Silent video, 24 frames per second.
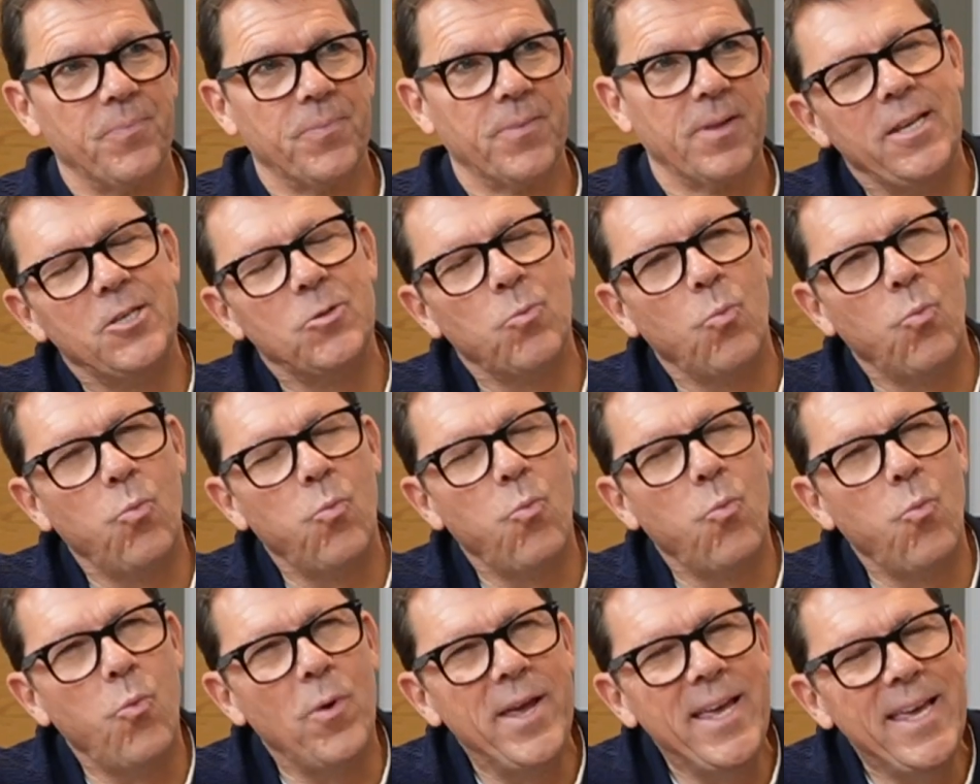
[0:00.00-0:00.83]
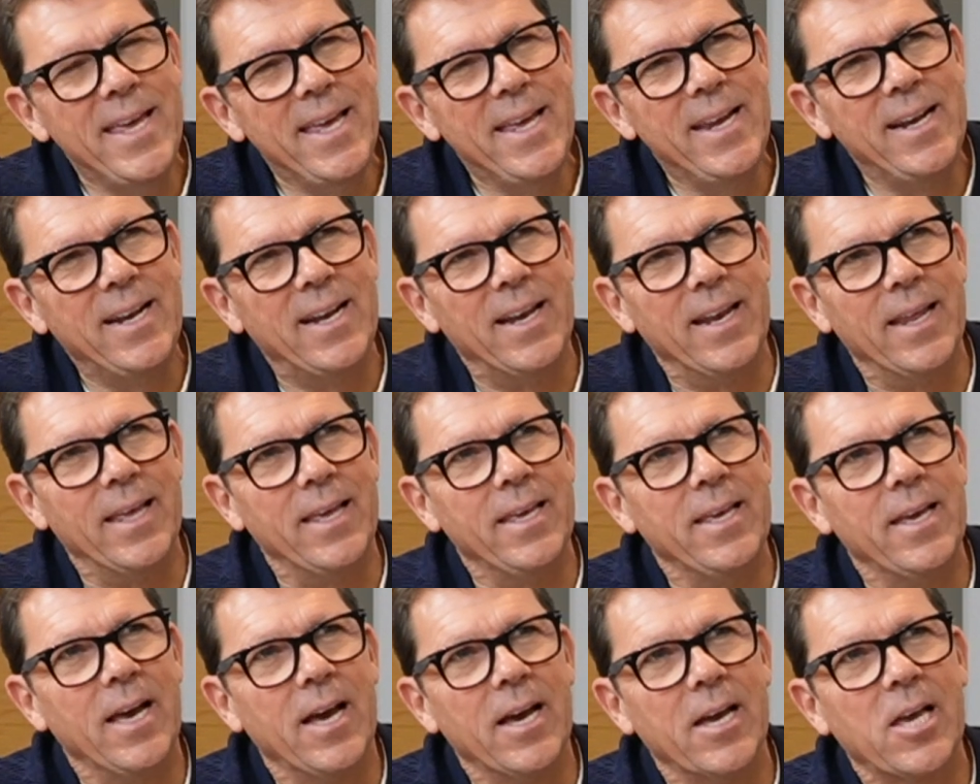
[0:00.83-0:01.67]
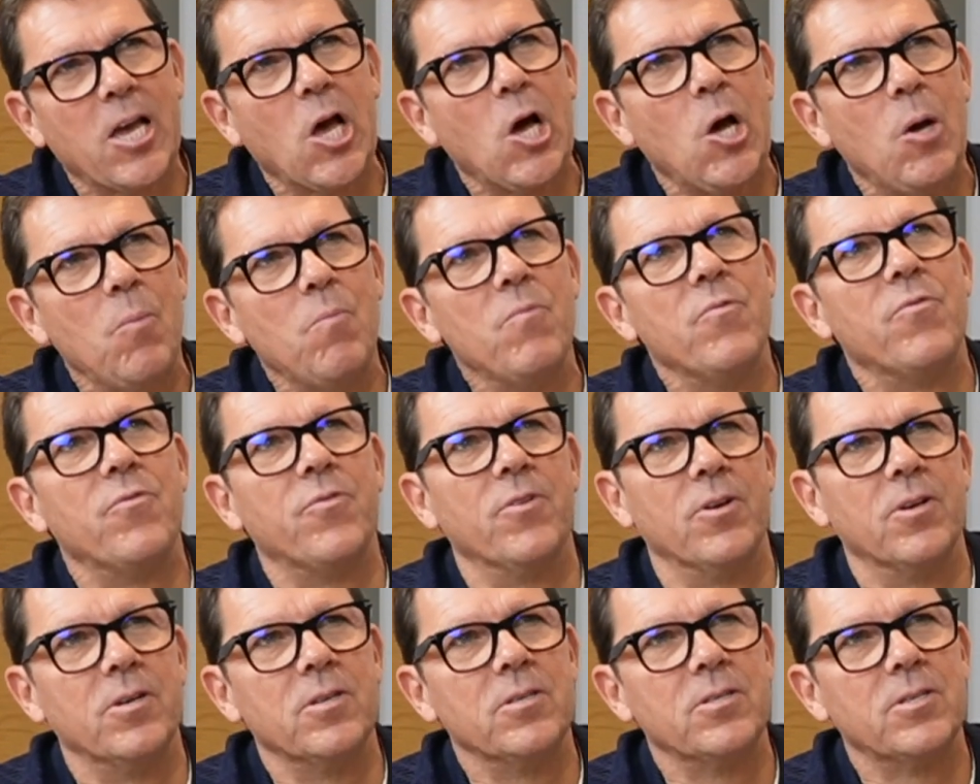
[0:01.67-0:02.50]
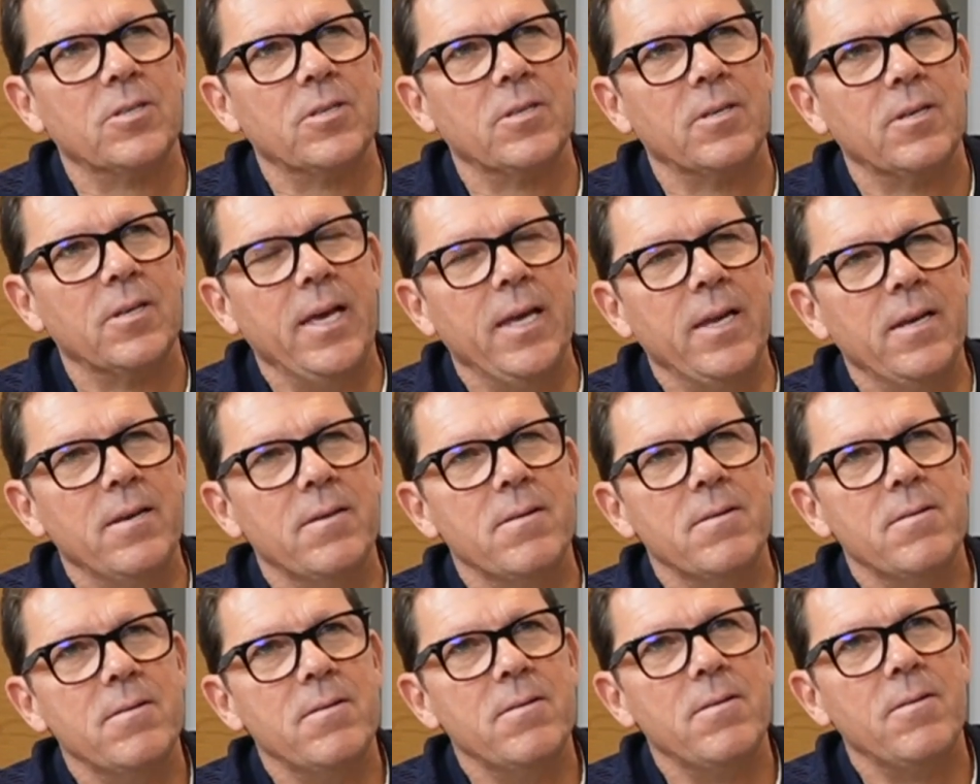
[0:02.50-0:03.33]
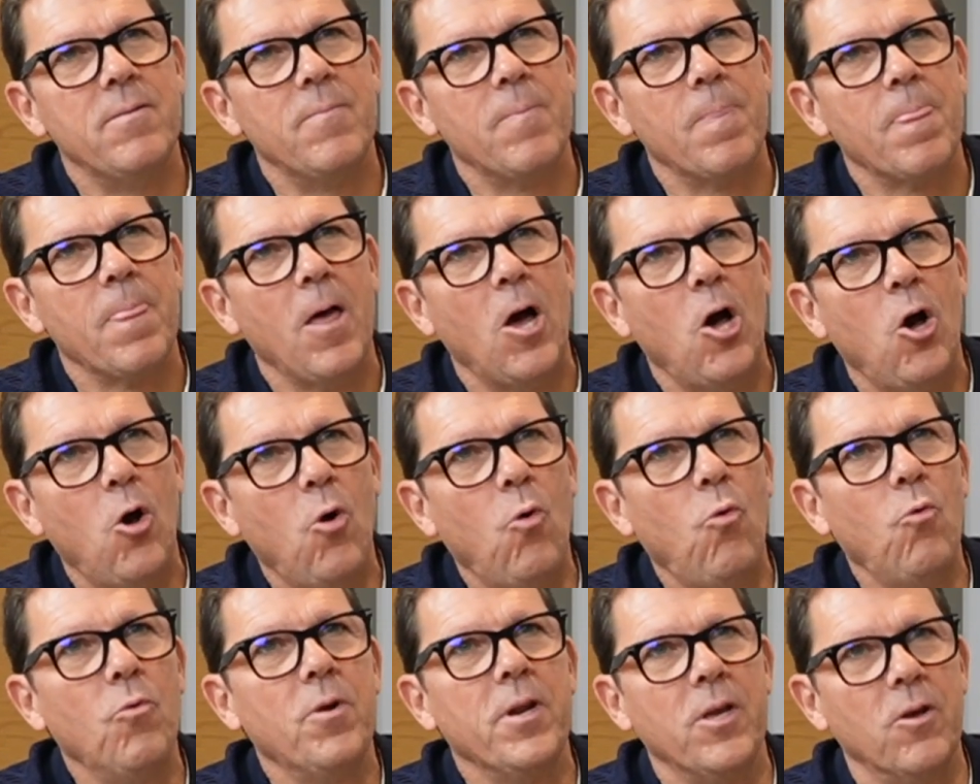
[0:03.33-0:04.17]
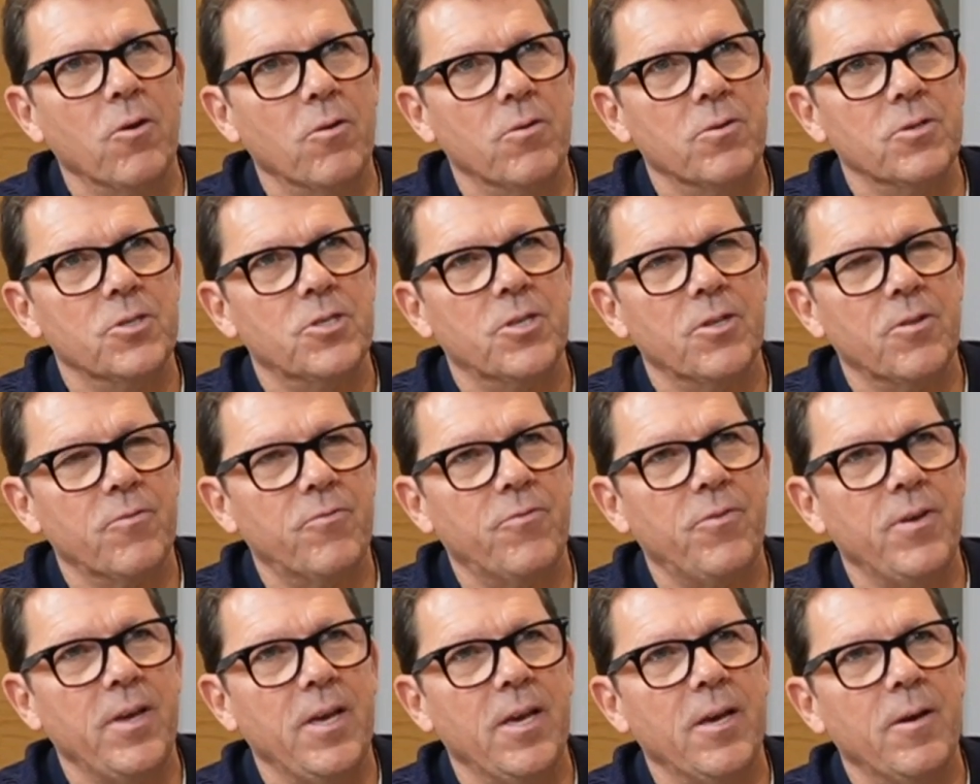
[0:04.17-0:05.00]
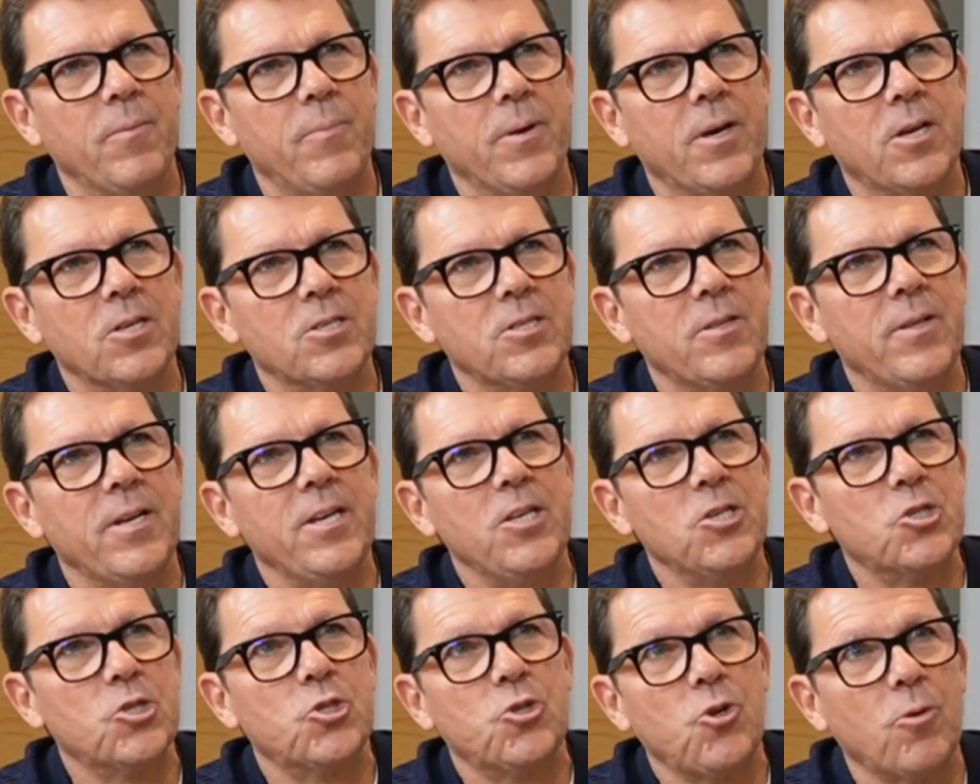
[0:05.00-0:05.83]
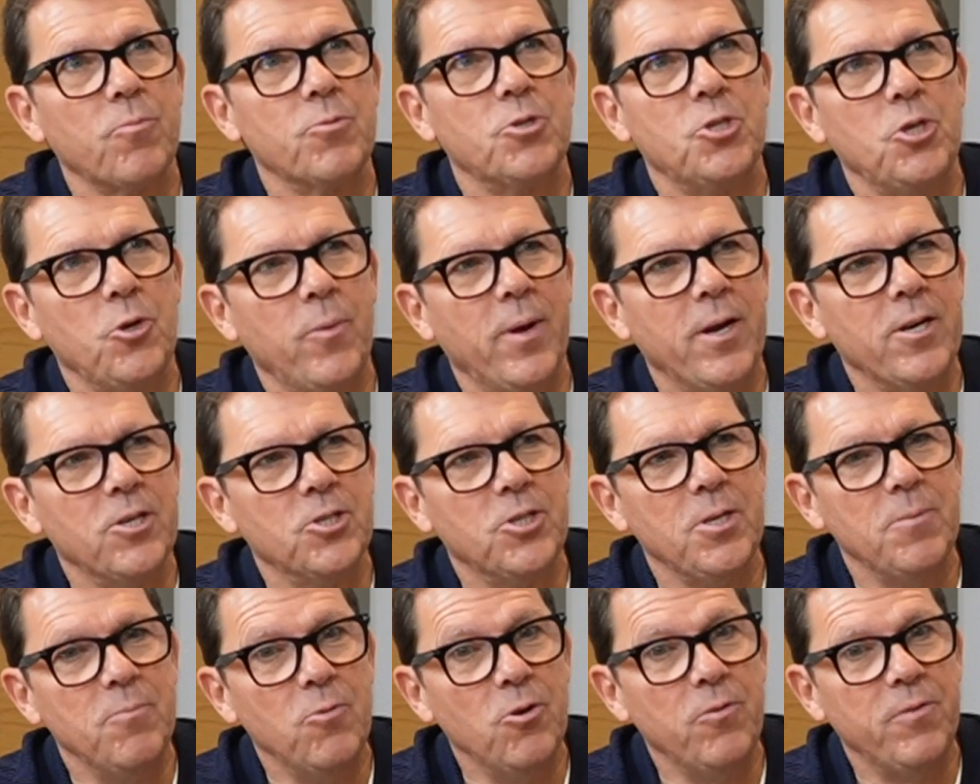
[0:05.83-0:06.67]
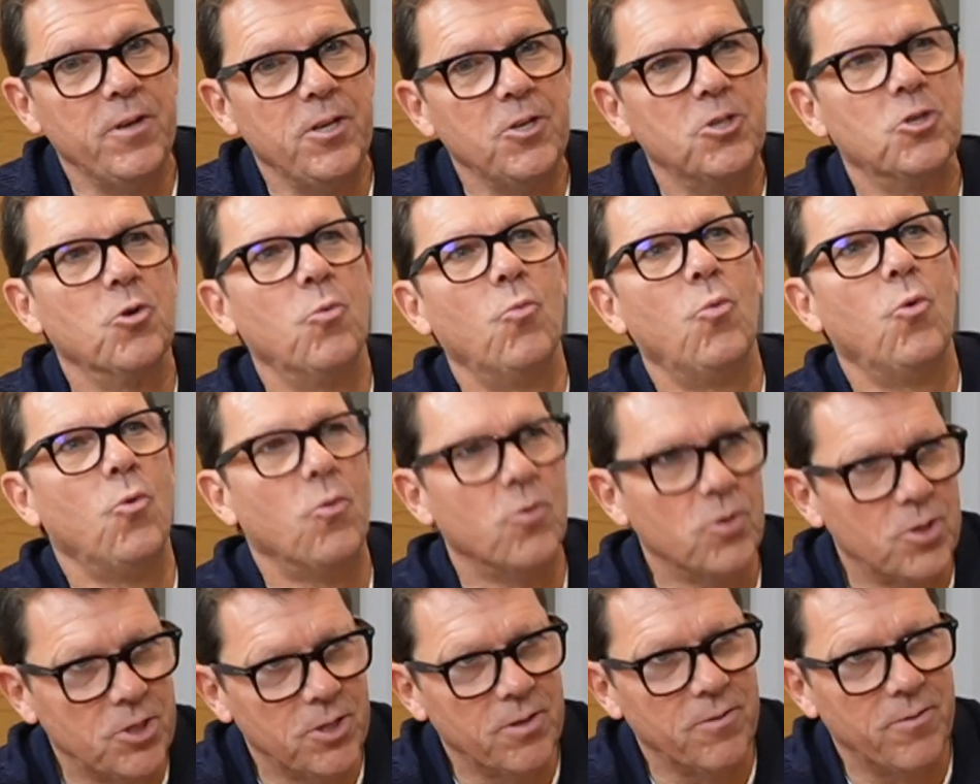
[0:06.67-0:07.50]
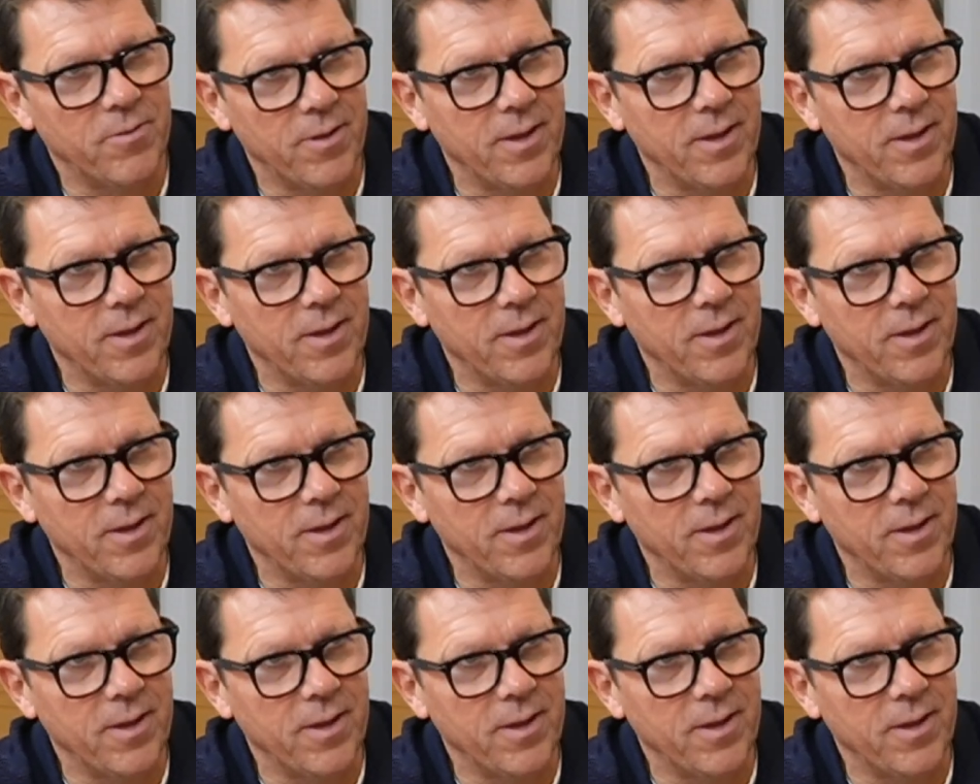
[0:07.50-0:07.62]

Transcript: It's weirdly a comfort in holding on to the fear, because then it stops you actually moving towards the